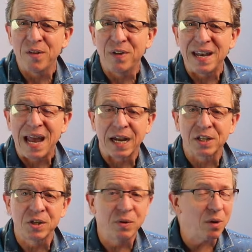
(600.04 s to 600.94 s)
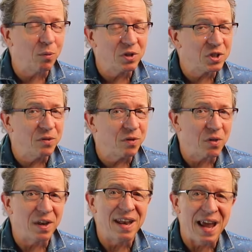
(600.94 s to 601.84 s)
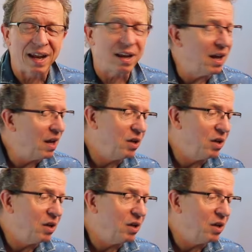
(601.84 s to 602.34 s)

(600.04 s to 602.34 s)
of a knack to it. Once you've got the knack,